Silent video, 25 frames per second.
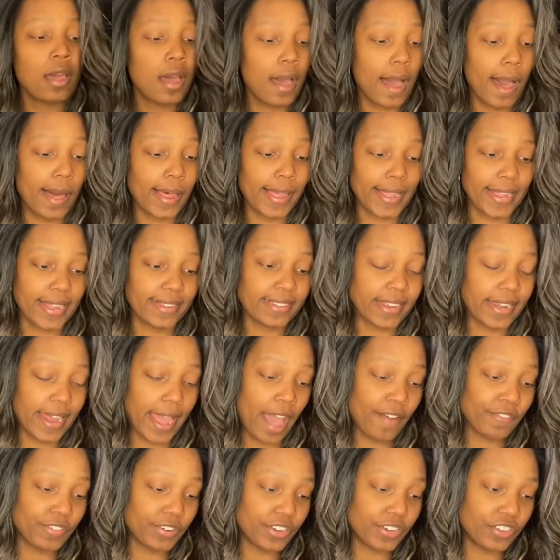Like I said, I
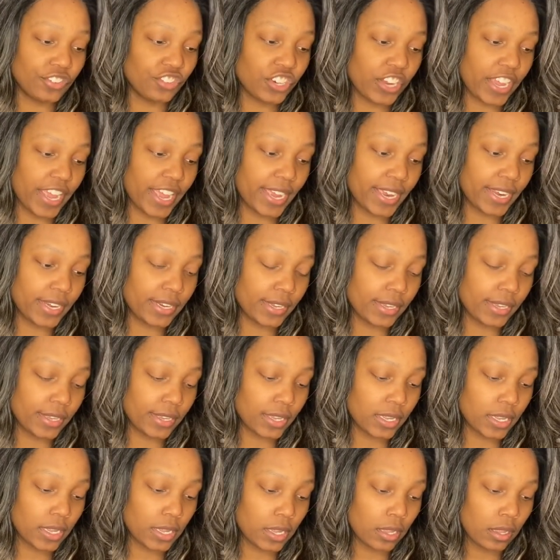have her in Jade,
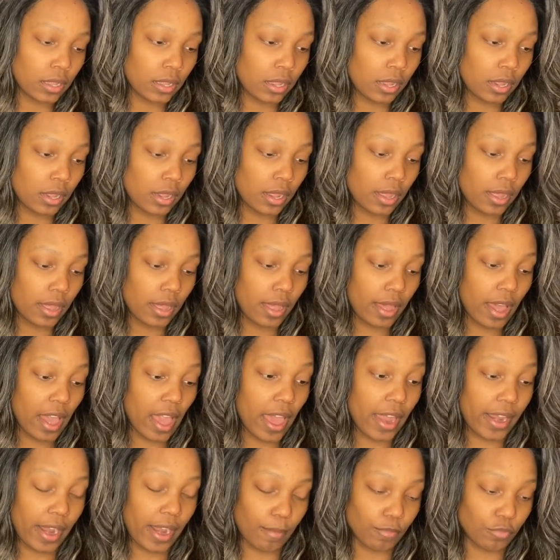
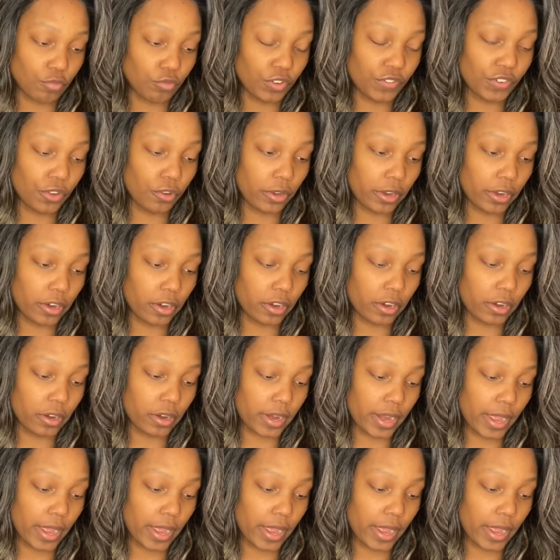and I'm reviewing her